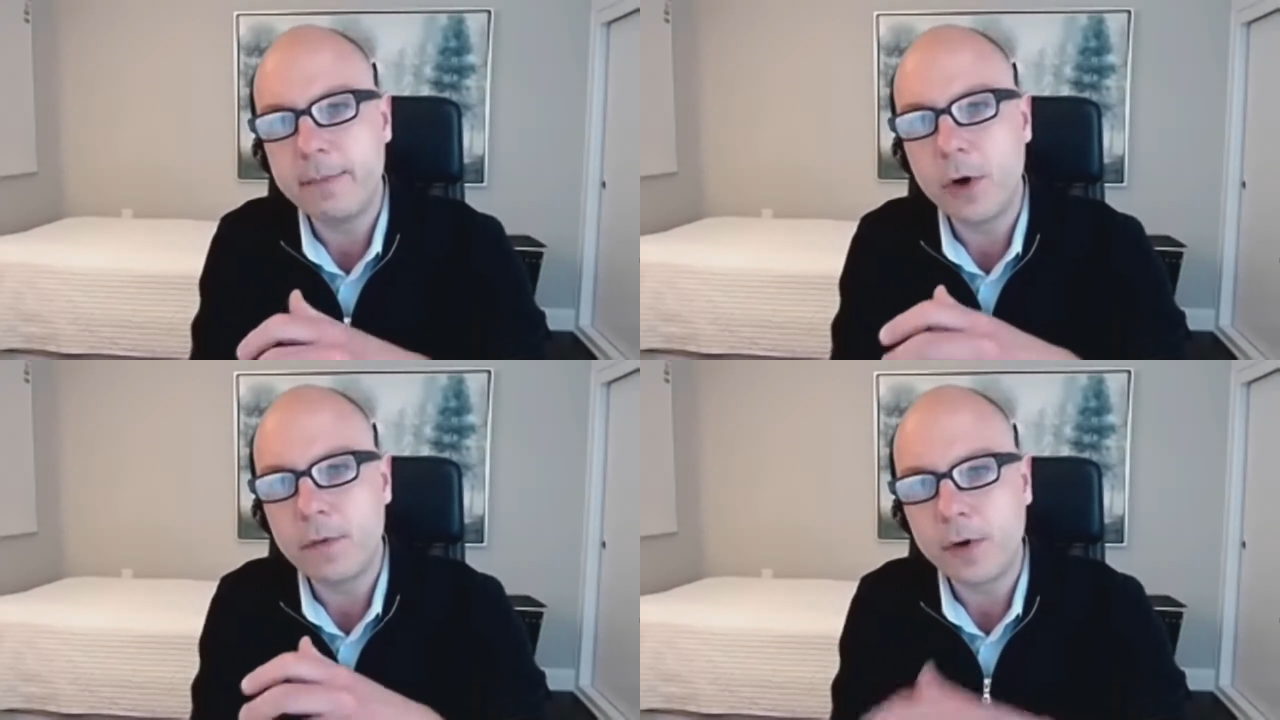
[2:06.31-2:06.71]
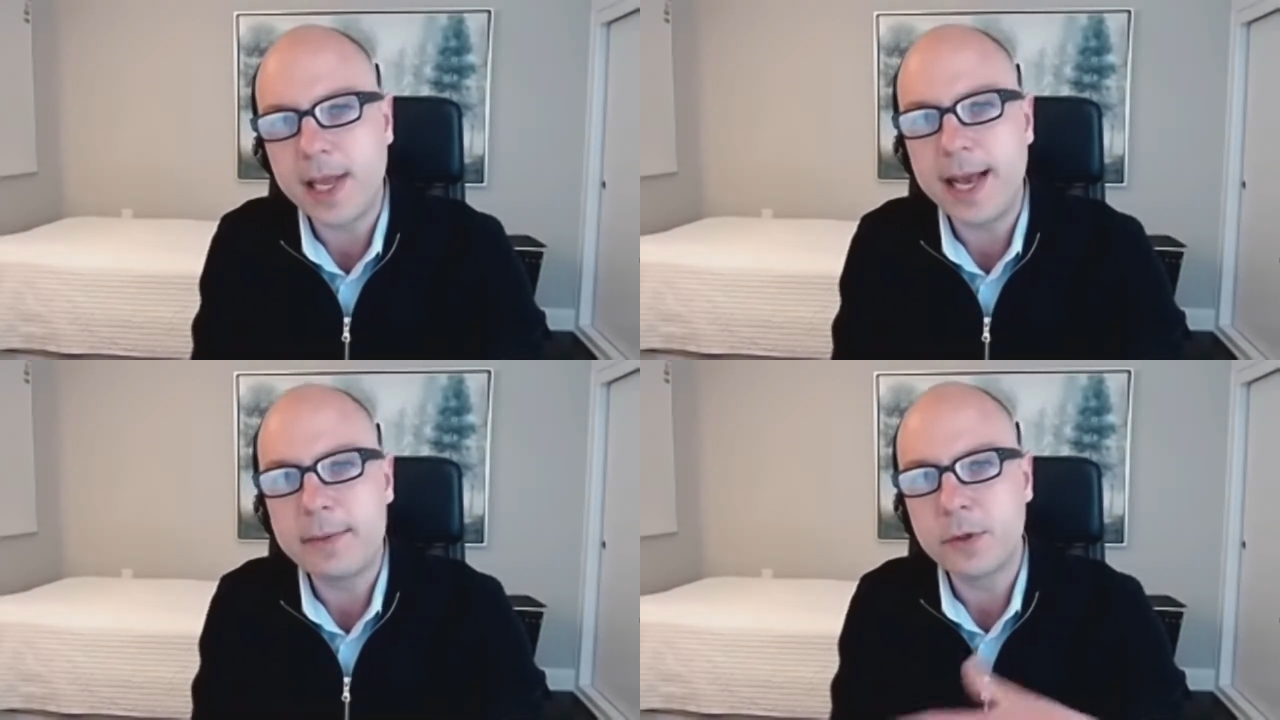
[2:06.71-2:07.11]

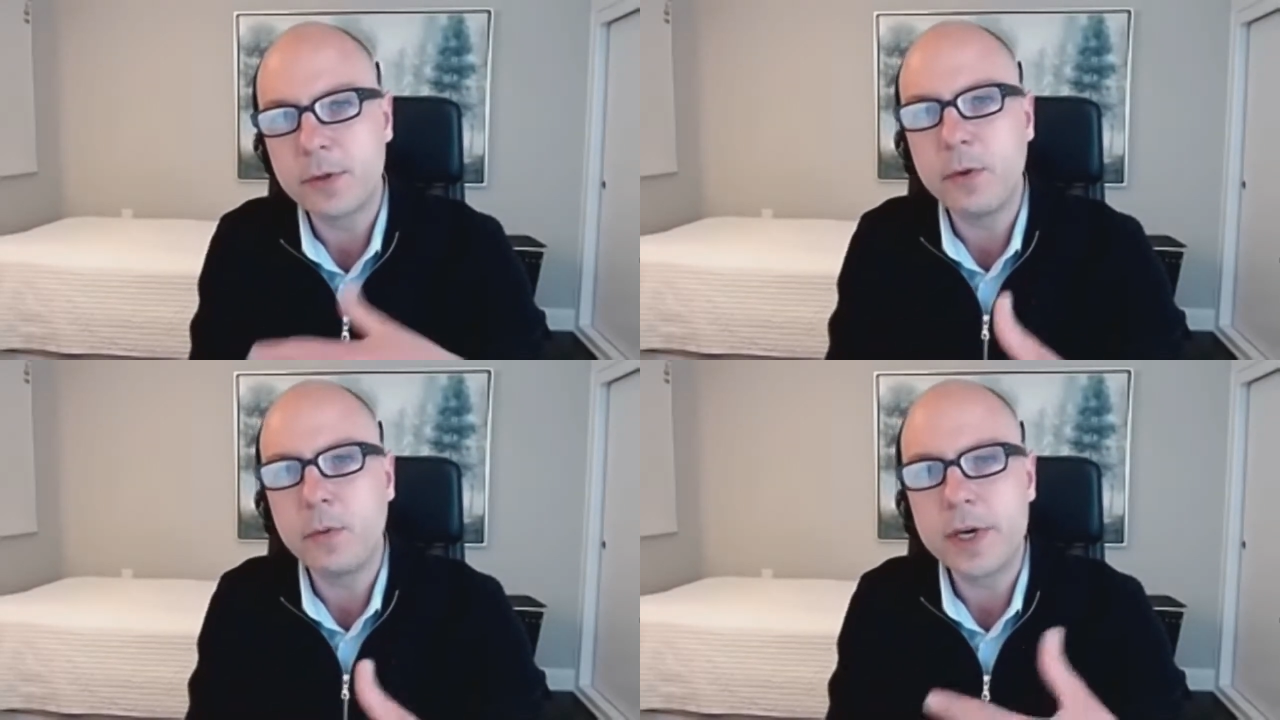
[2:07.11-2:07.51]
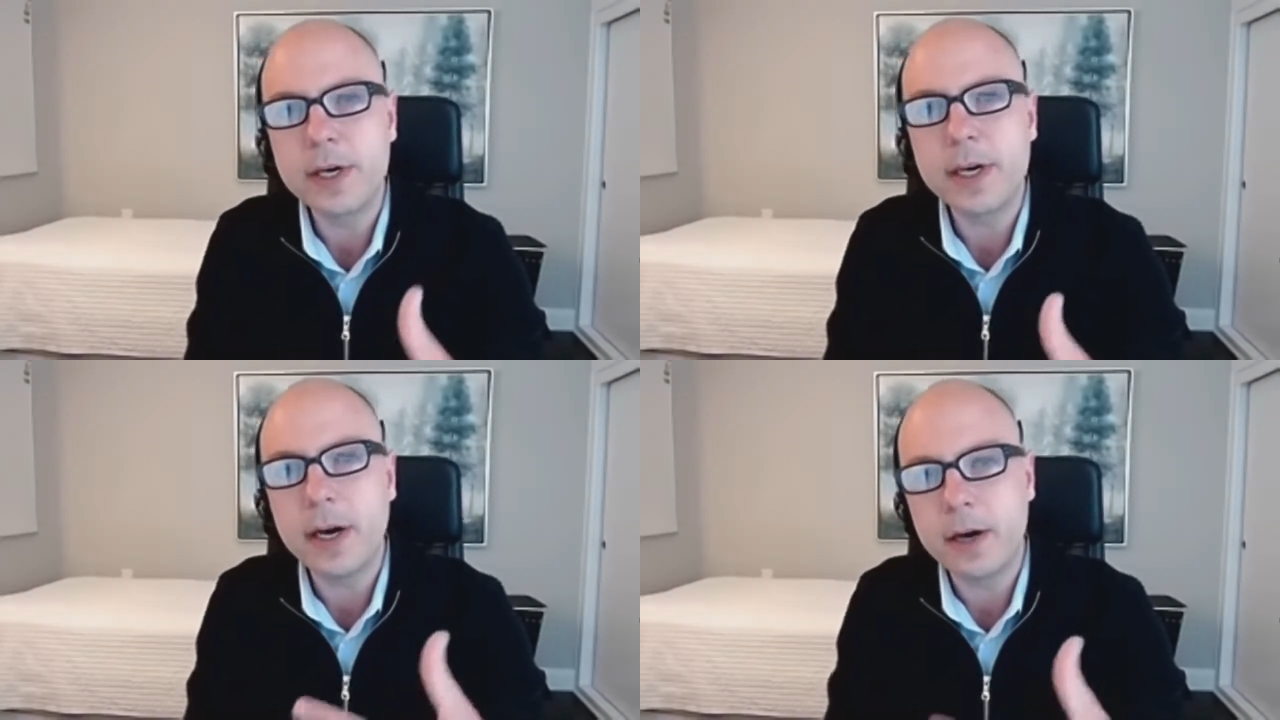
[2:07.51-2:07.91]
overlaps with what
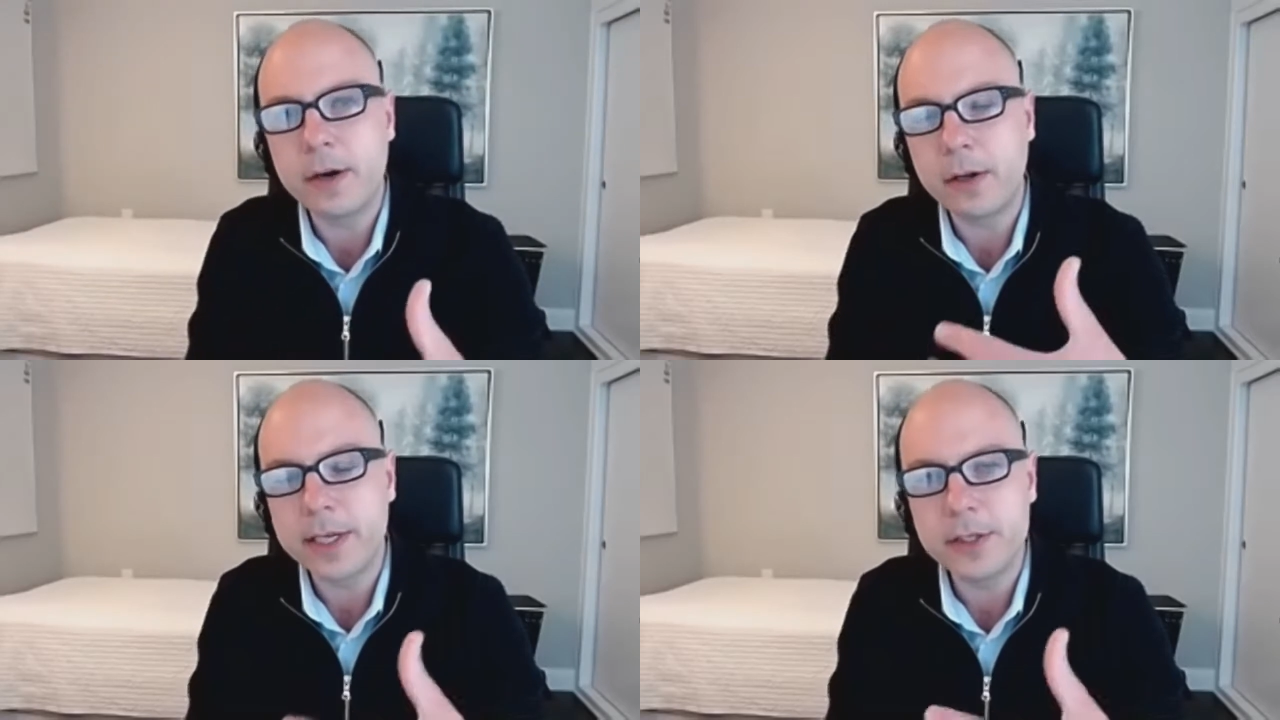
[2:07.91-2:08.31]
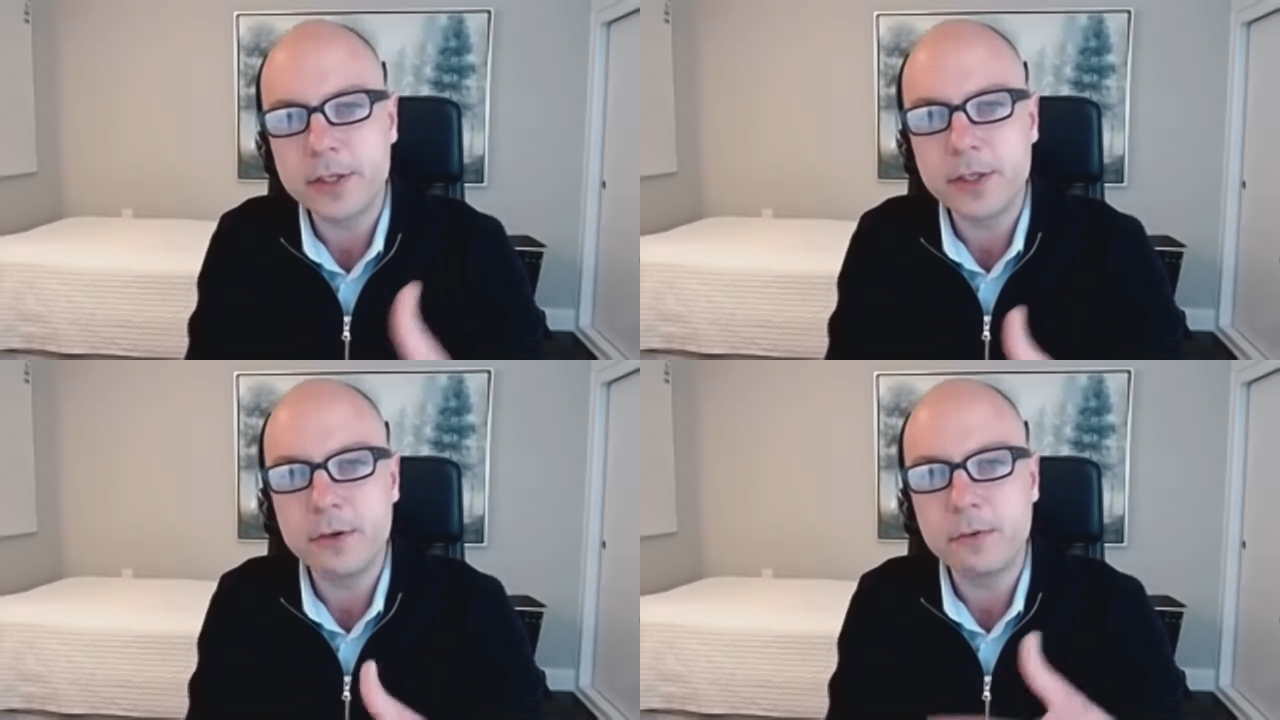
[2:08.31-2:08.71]
we are looking
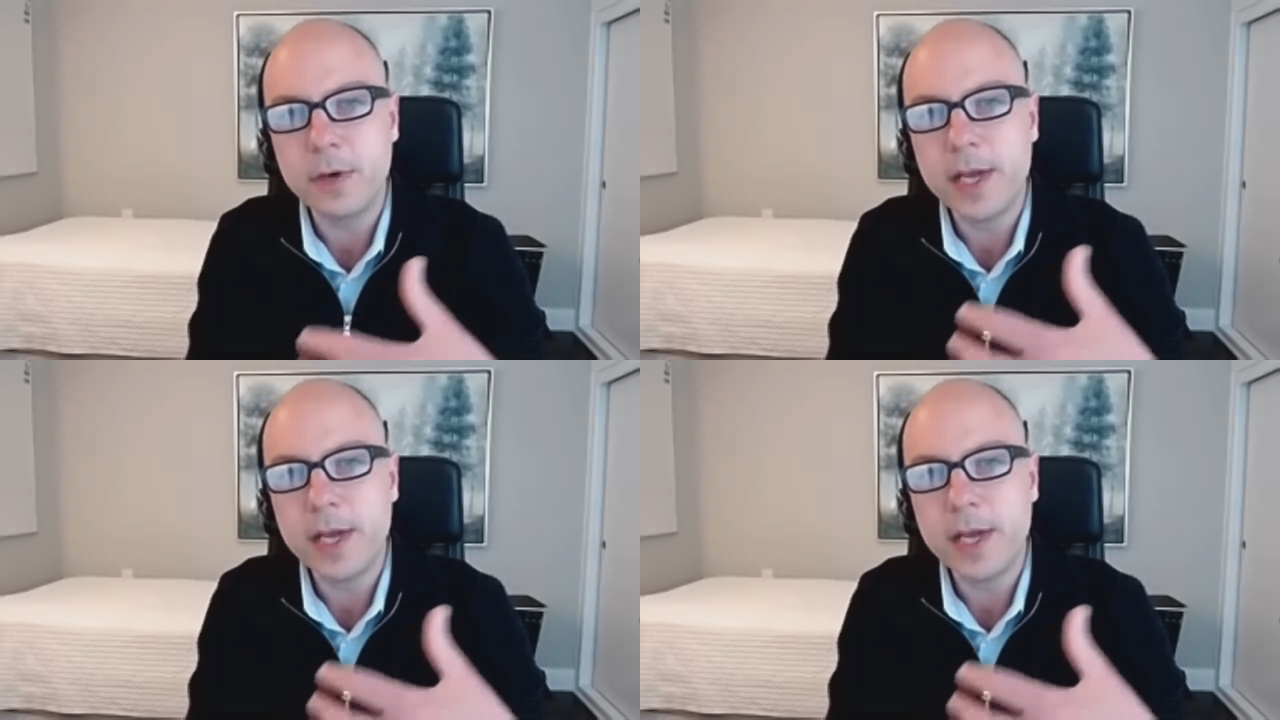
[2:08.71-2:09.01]
to